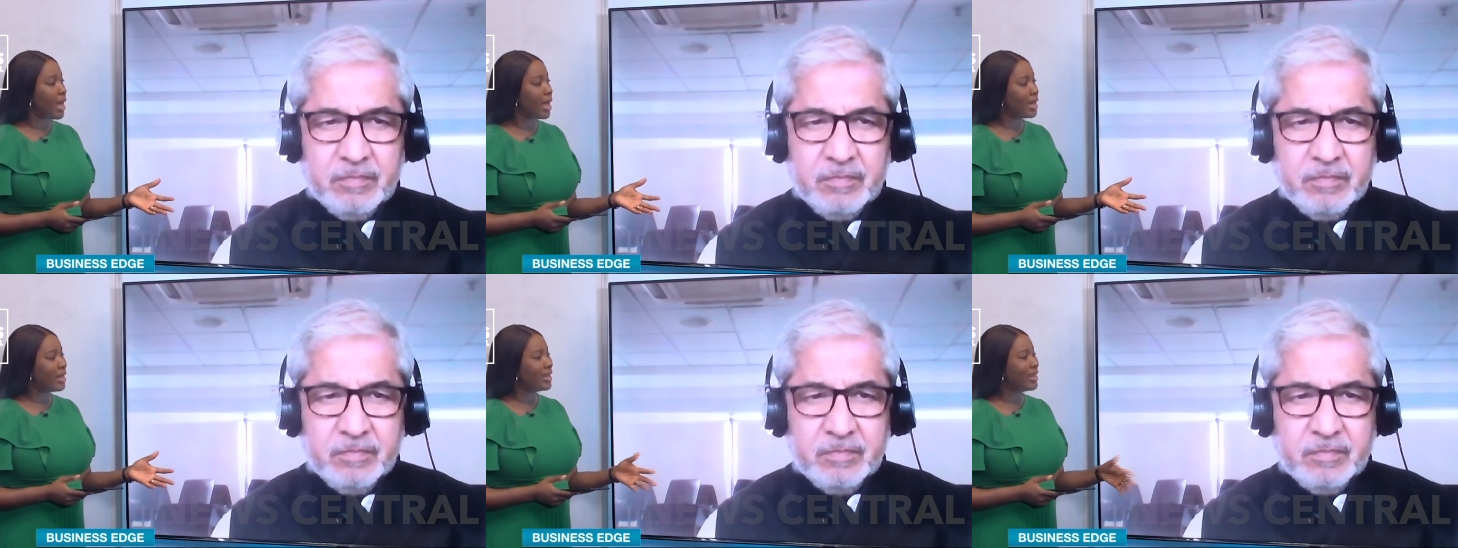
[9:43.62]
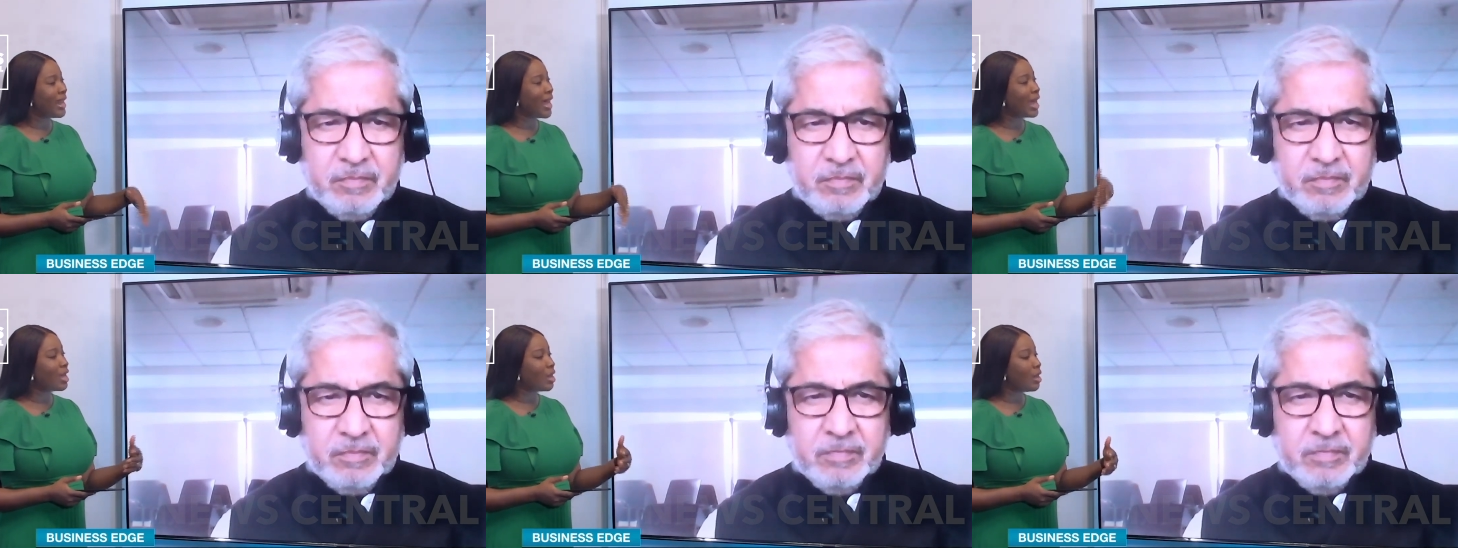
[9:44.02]
Speaker 1: and a
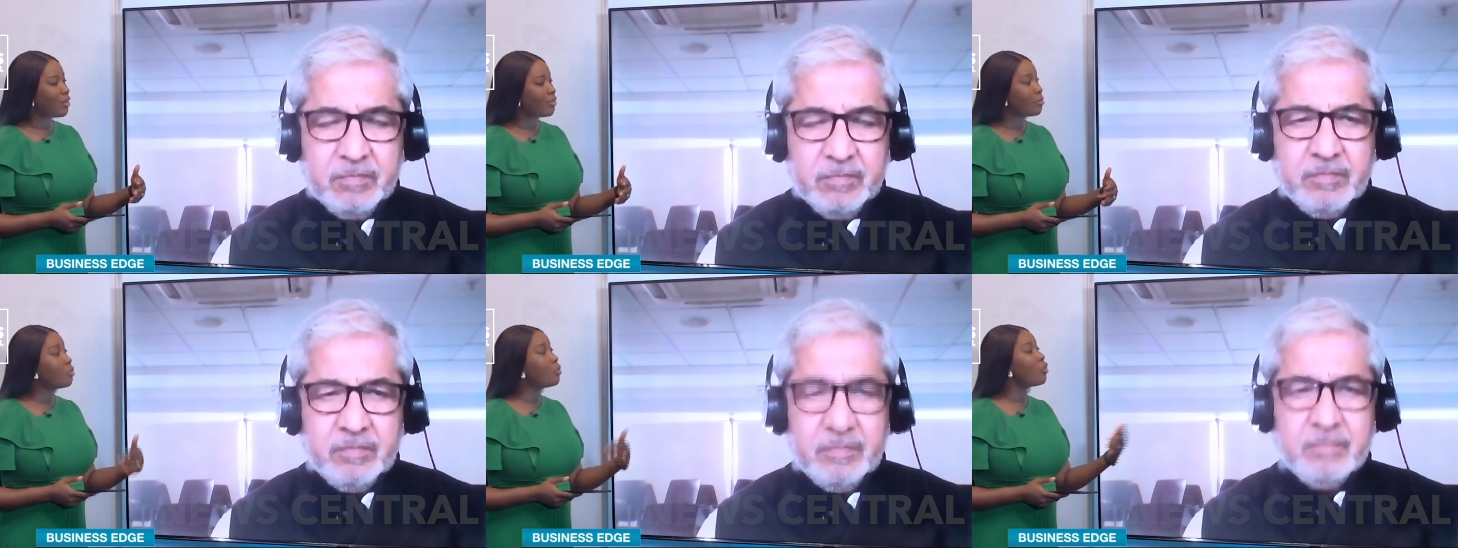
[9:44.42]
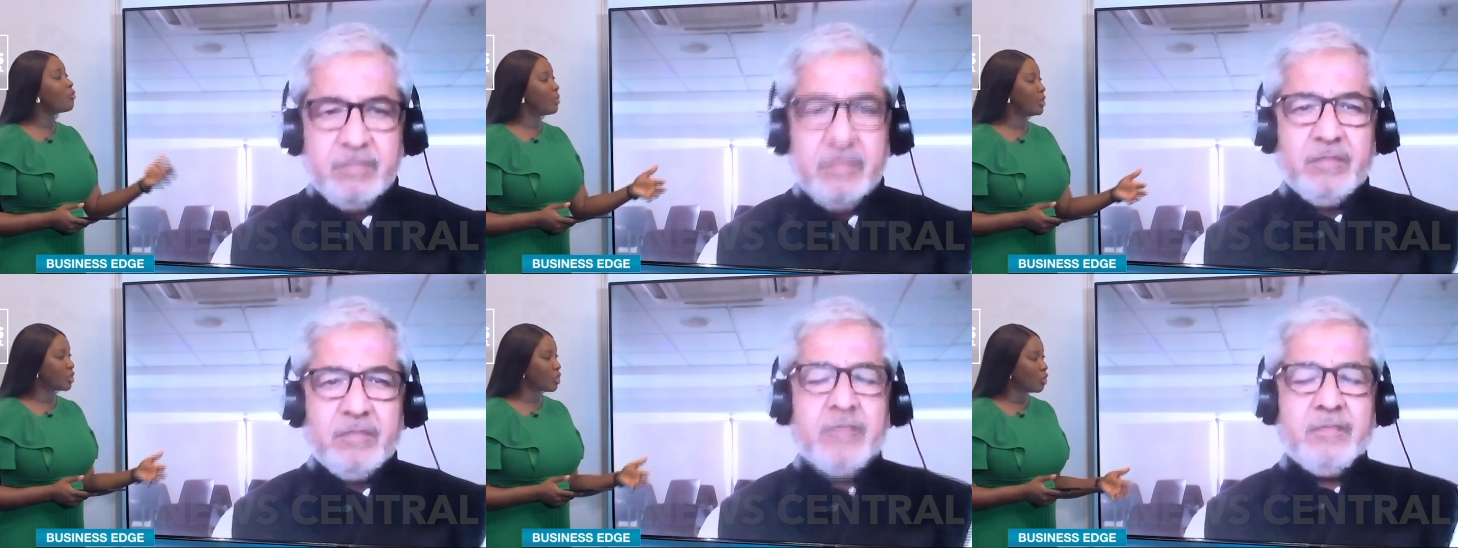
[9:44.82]
lack of
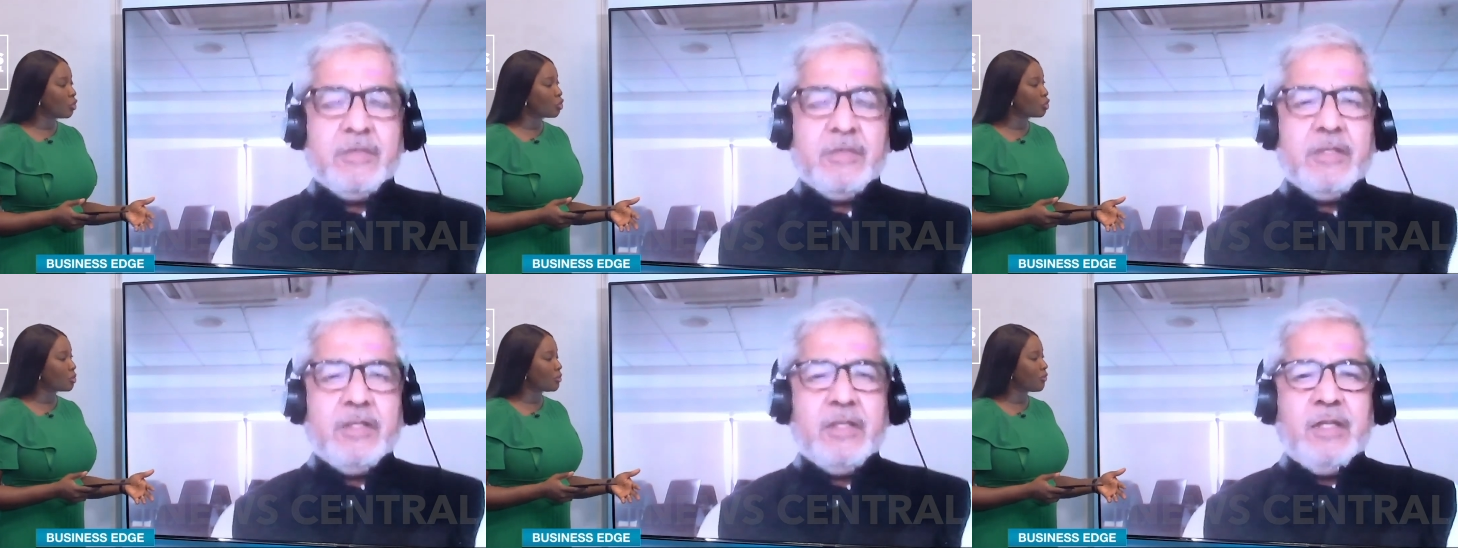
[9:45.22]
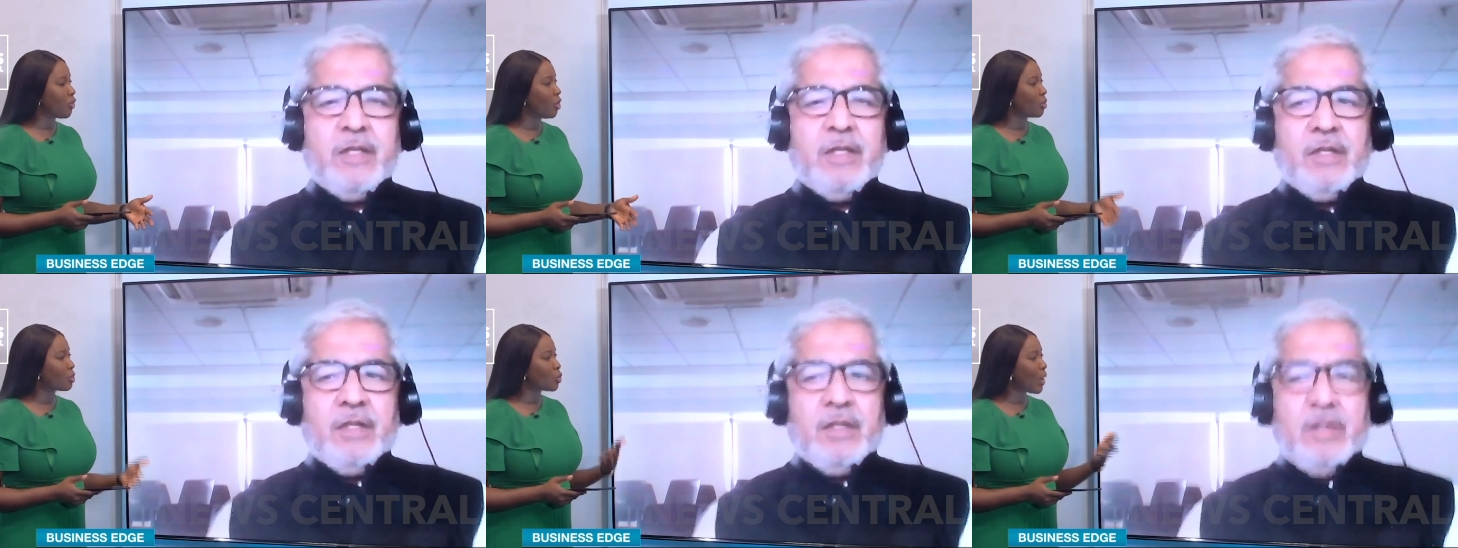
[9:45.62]
movement on those reforms.